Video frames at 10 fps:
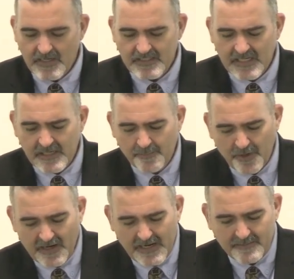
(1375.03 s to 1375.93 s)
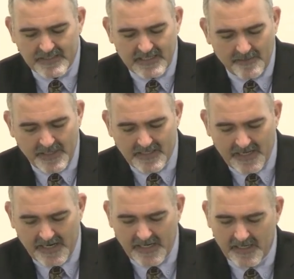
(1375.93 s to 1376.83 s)
Isaiah proclaims the coming
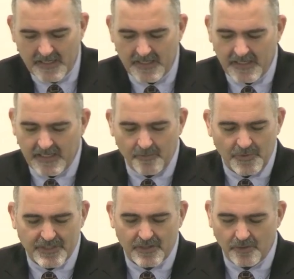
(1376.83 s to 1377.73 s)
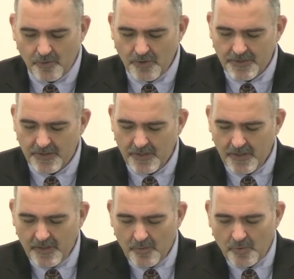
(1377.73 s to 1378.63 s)
day in which the Lord
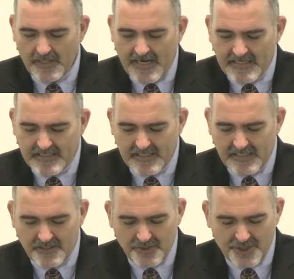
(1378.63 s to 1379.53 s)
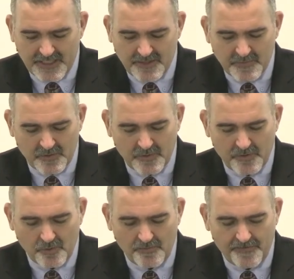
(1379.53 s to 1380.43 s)
will enter into judgment
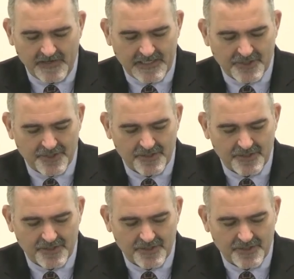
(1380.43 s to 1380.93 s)
with all flesh.